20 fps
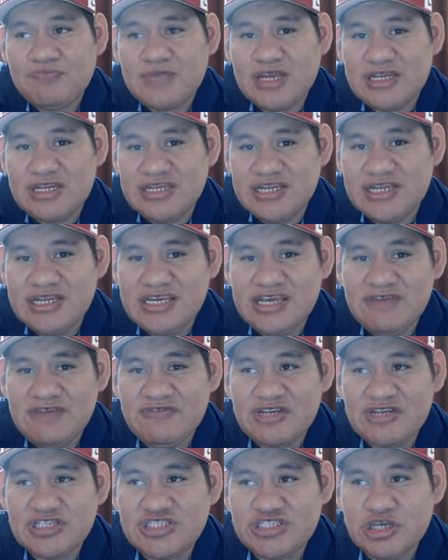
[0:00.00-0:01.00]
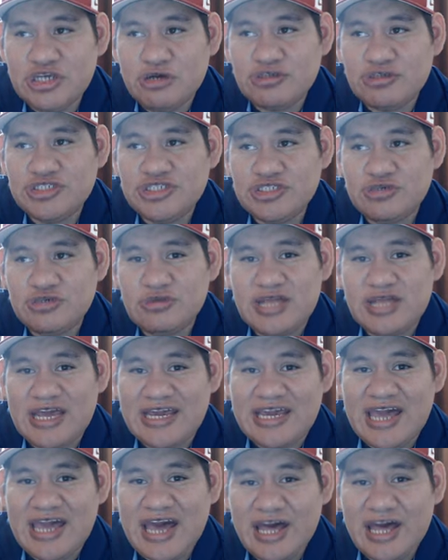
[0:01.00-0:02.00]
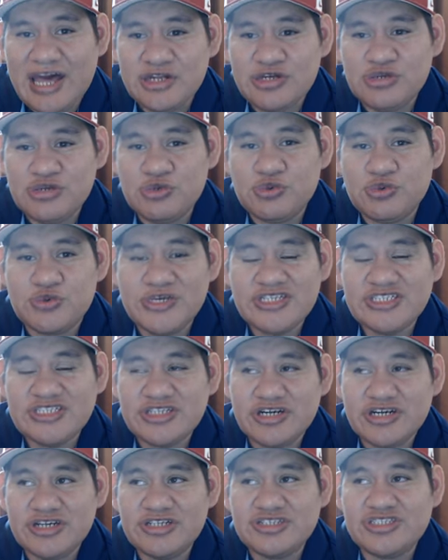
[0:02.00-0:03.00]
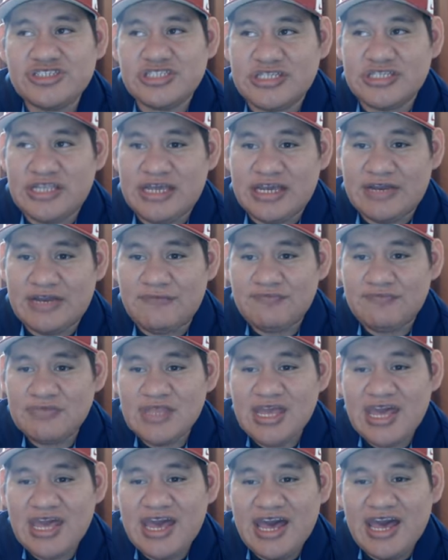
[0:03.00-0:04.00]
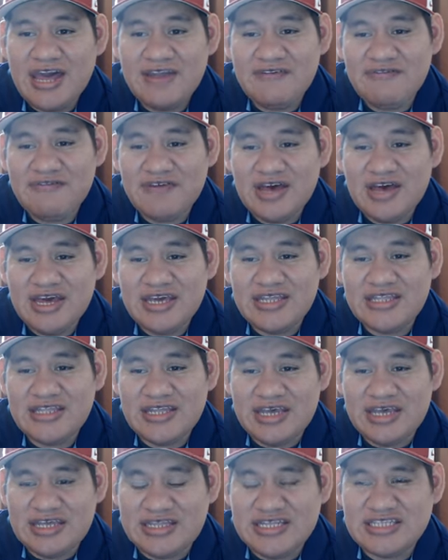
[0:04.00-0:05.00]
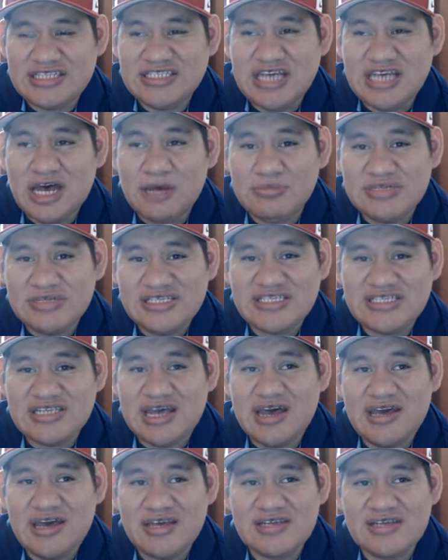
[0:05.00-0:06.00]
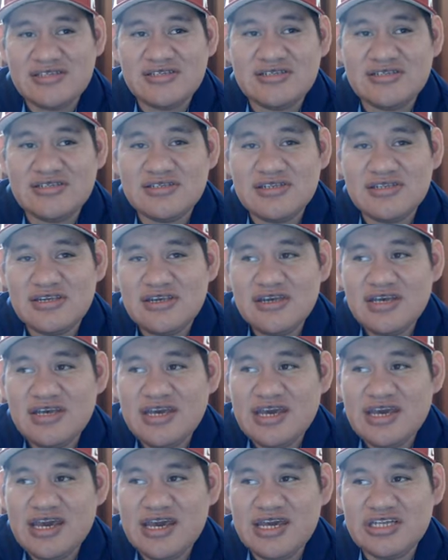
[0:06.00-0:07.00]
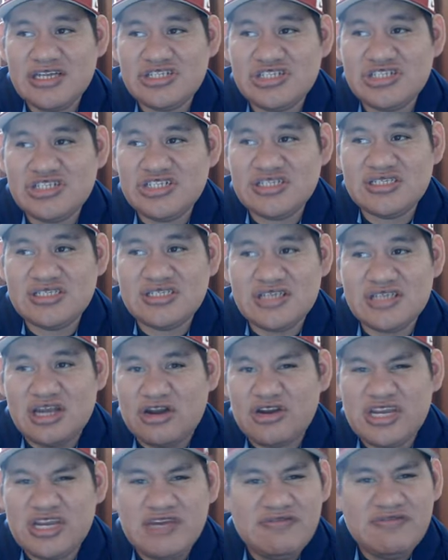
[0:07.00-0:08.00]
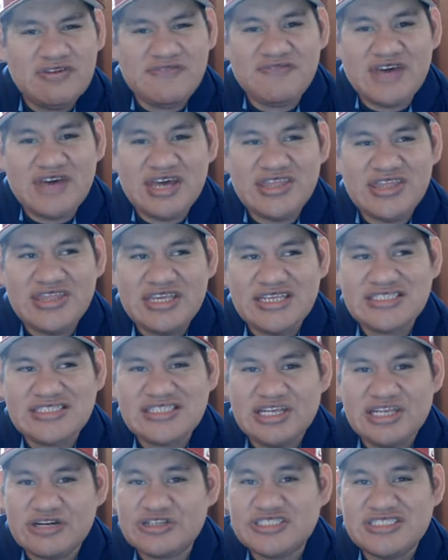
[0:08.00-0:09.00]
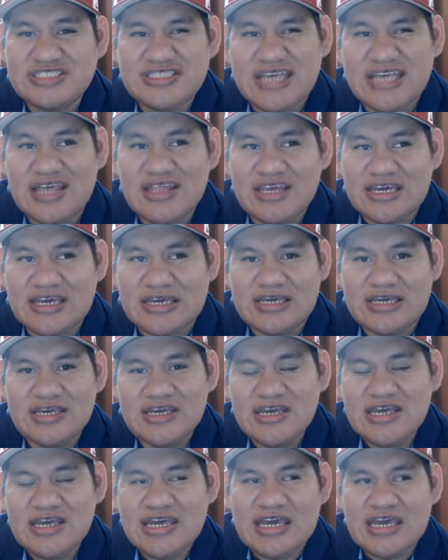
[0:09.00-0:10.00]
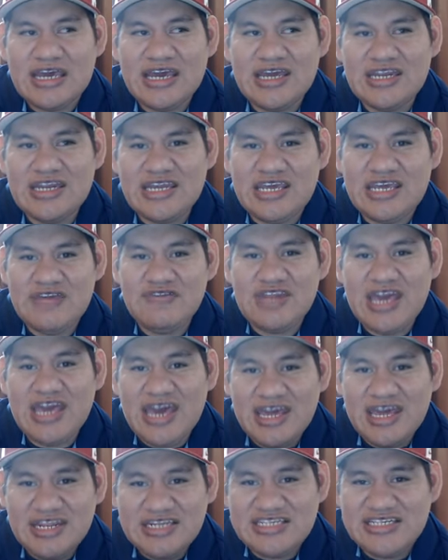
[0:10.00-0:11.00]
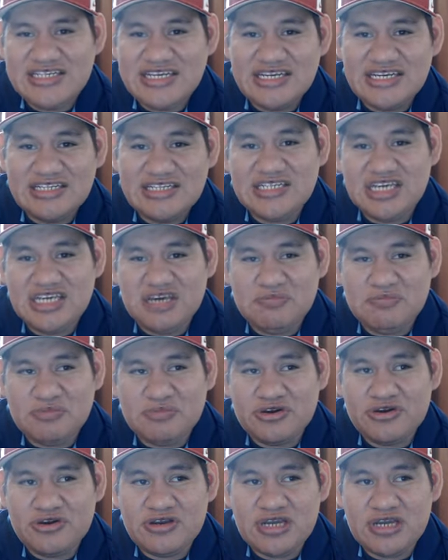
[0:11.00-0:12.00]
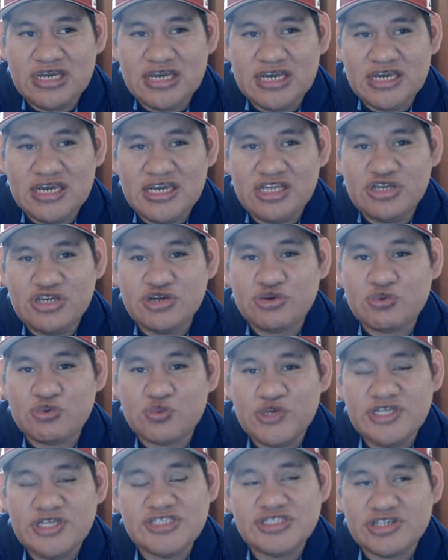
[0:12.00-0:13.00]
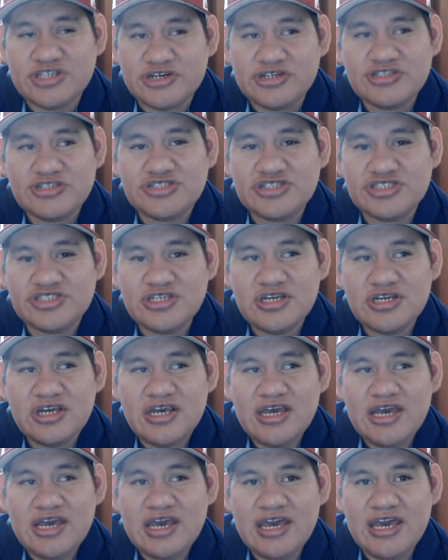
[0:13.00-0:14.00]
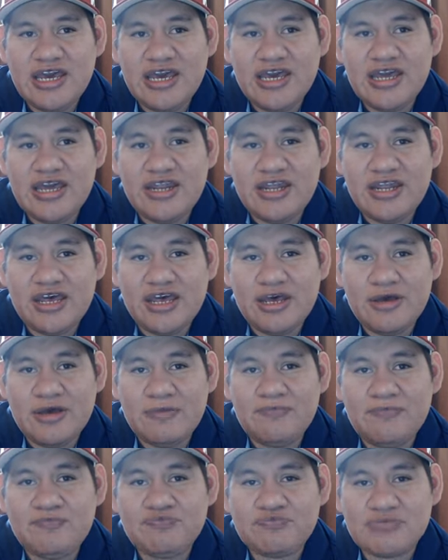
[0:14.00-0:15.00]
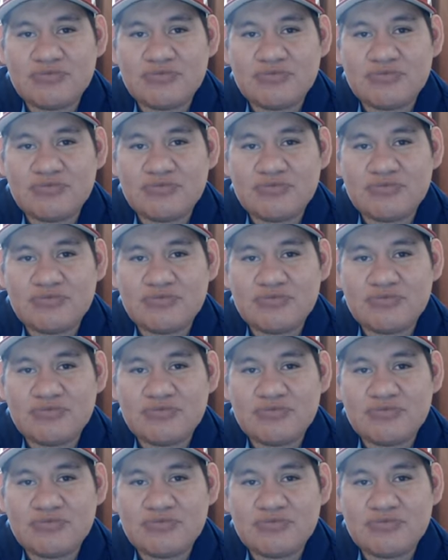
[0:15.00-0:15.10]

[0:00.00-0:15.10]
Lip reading: and then he even shows you like how to do research and like how to find like the top designs and just or even find things that are selling and even how to dig deeper in your research. And